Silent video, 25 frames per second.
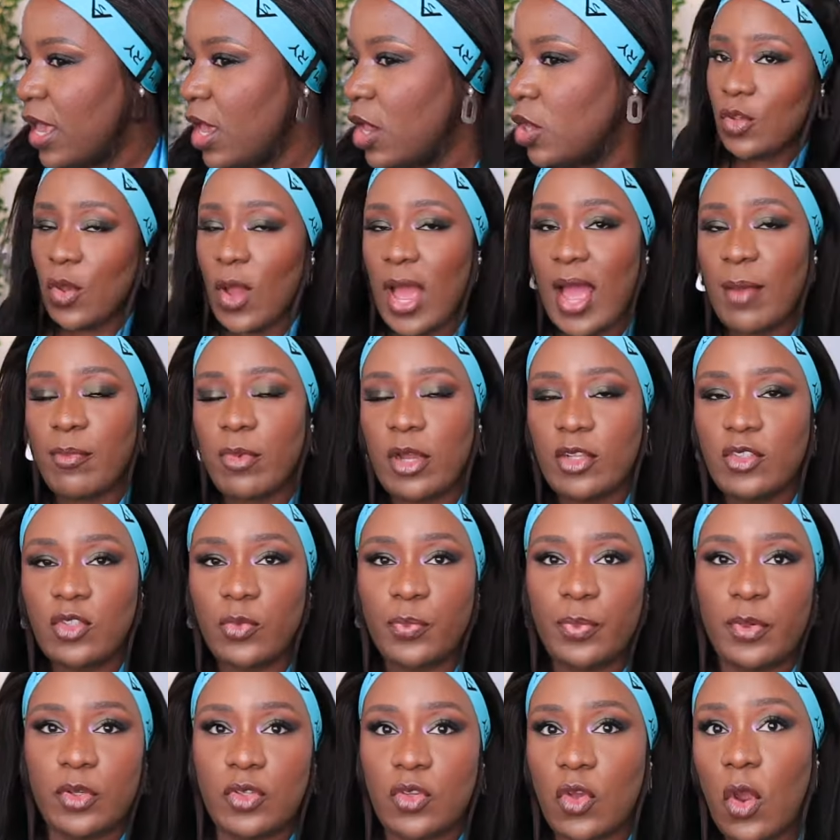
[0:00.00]
so i'm going to
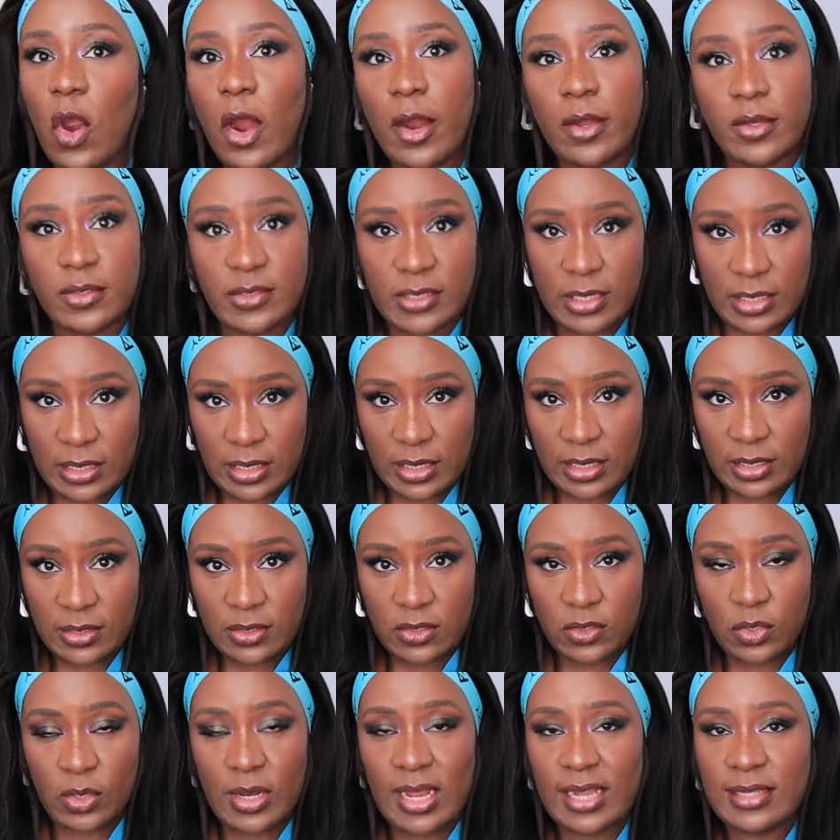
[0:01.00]
put coils in it
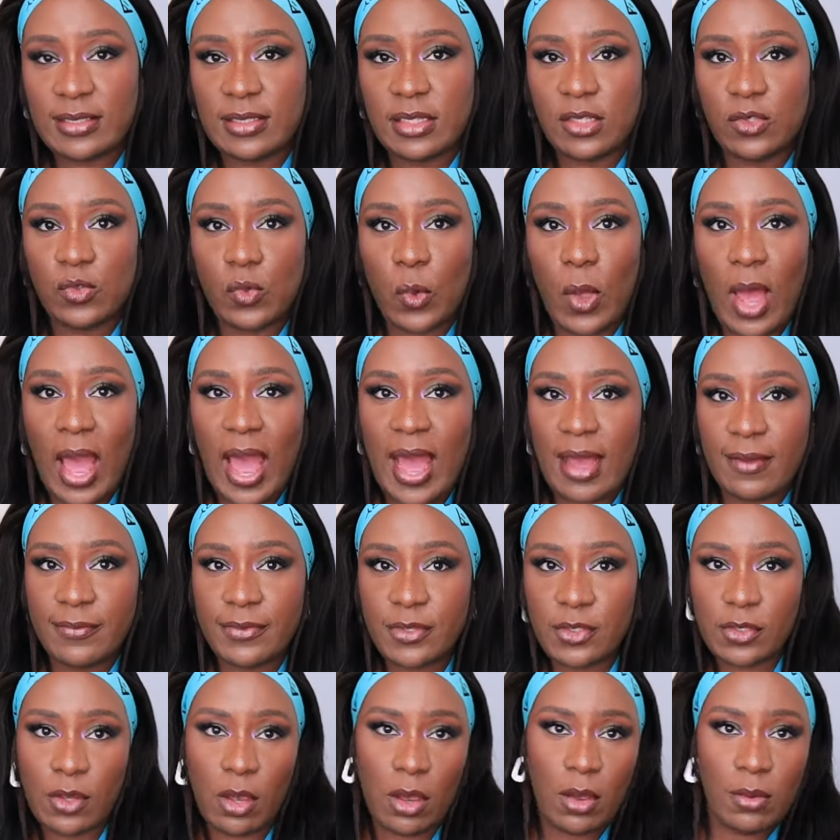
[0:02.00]
so that it will have
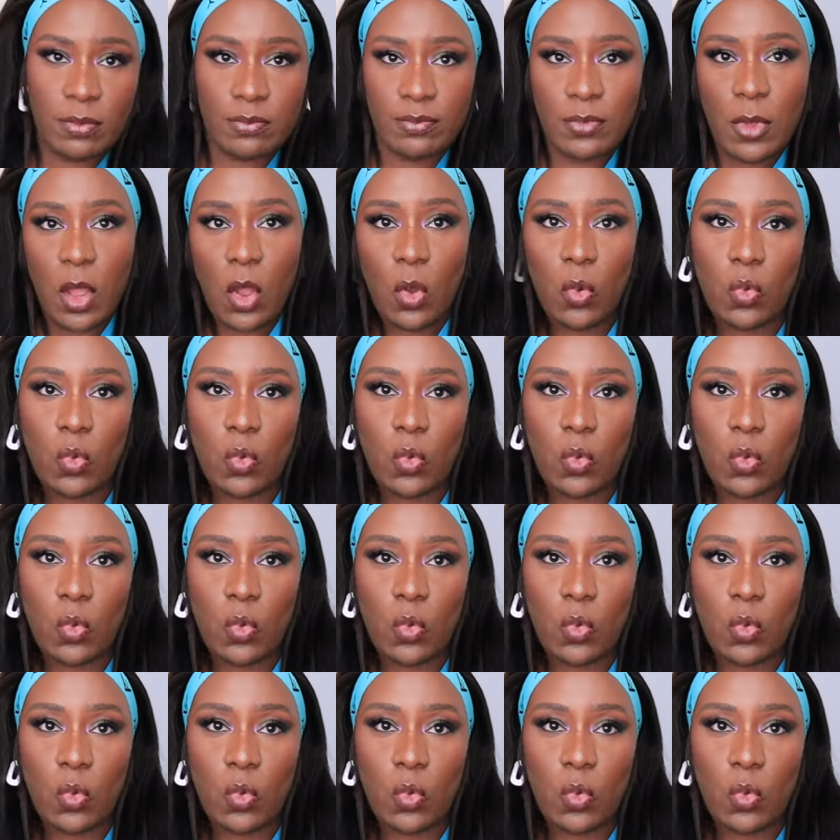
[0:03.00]
some